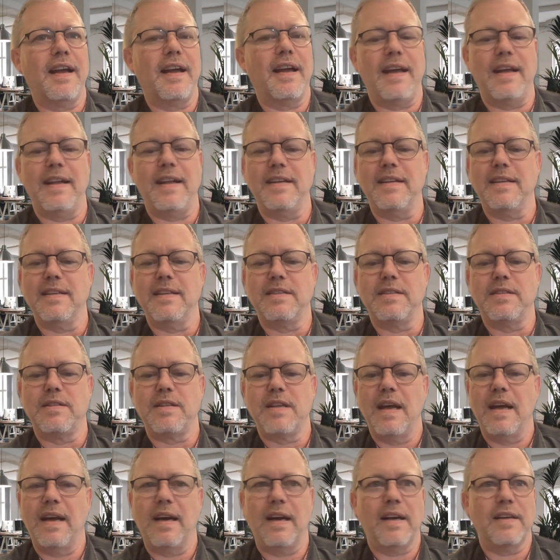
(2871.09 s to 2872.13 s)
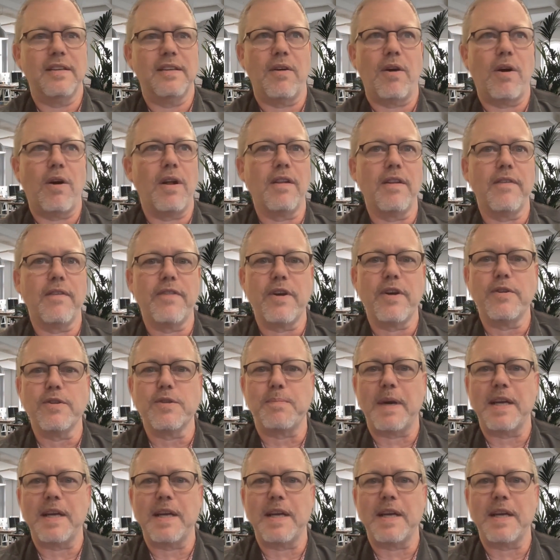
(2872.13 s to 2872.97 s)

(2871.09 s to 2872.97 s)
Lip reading: and all of those